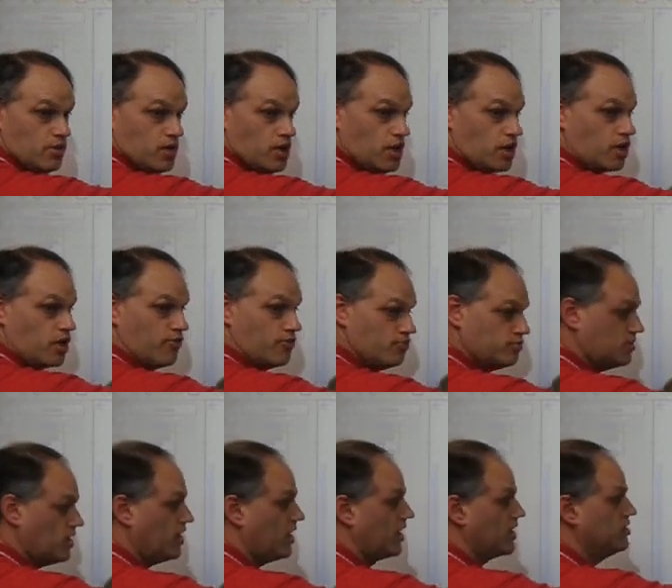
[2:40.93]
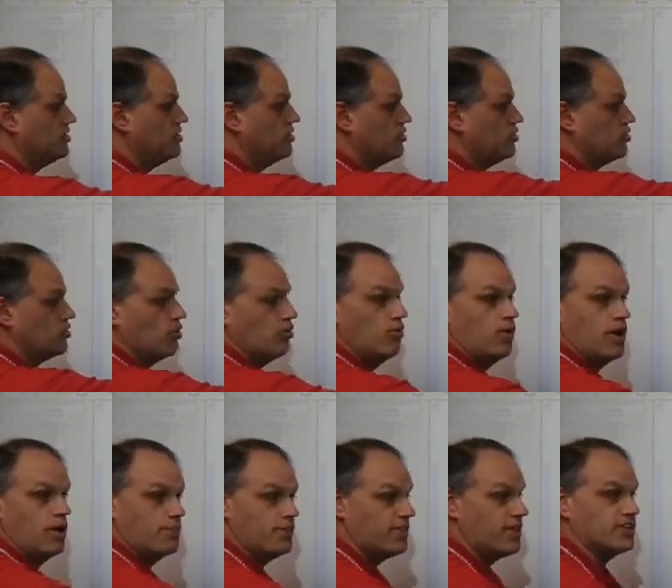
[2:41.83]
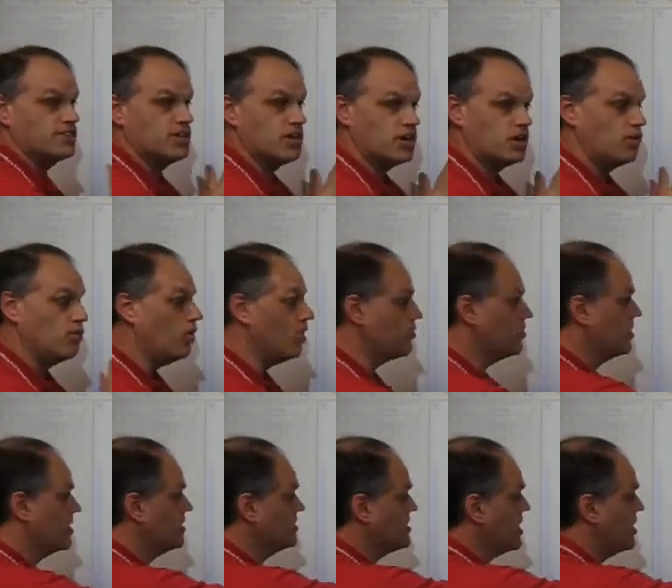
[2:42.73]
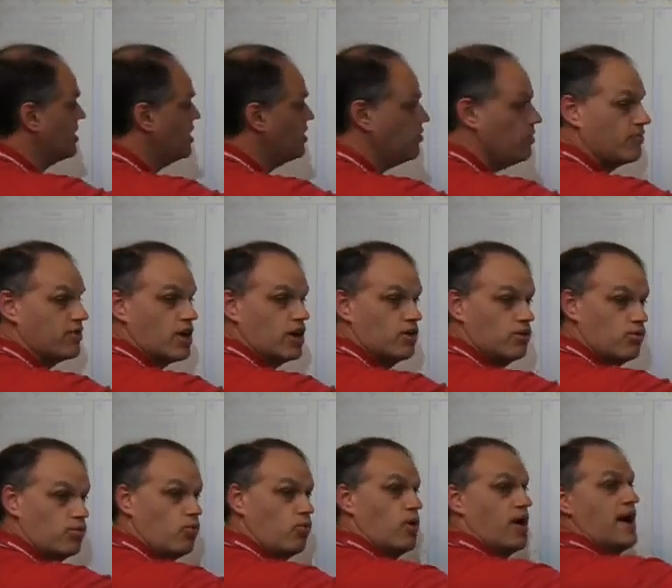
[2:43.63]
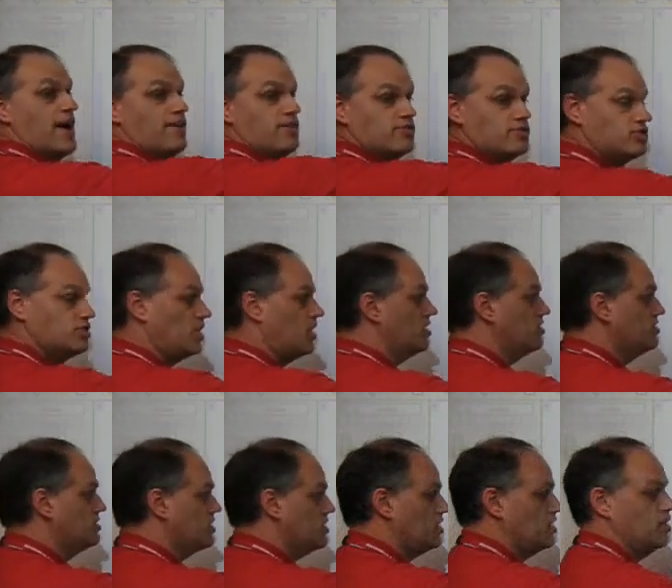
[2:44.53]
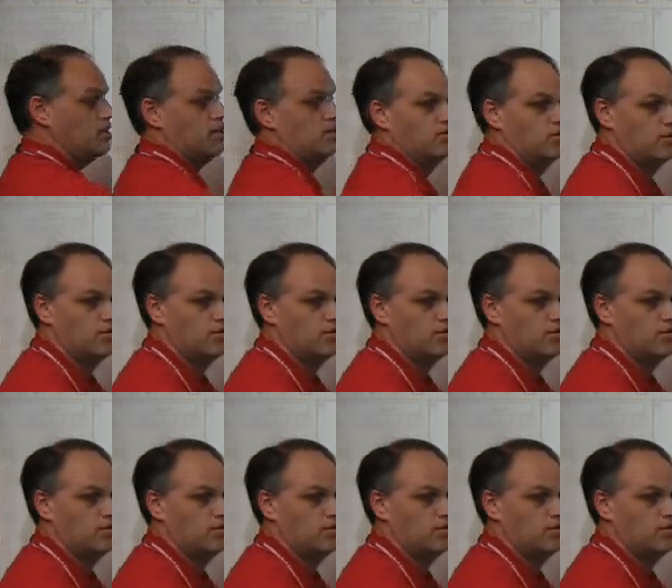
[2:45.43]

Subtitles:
You go from, say, like a 0 to a 1. But that's not going to work because out here we've got wider shells than in here.